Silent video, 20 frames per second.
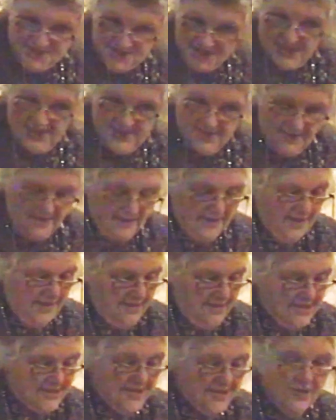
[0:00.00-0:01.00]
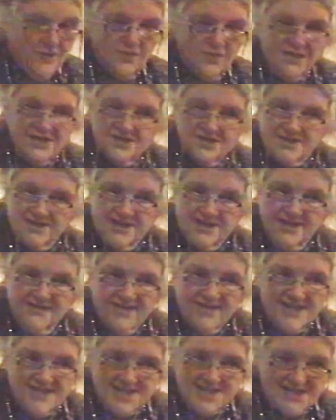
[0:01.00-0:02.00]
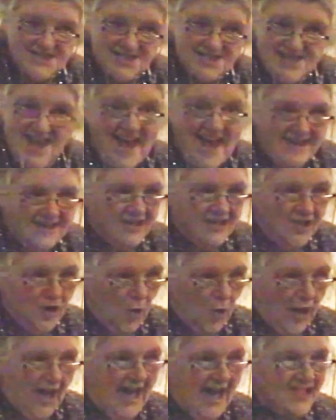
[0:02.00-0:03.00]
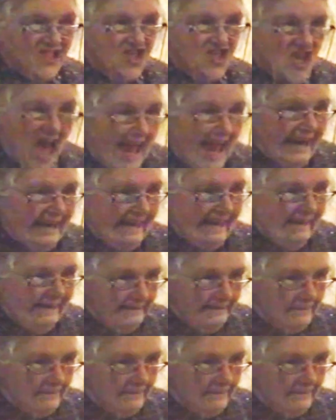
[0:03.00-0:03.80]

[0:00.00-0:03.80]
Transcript: particular case, I don't want you to think these are set, you know, like jelly.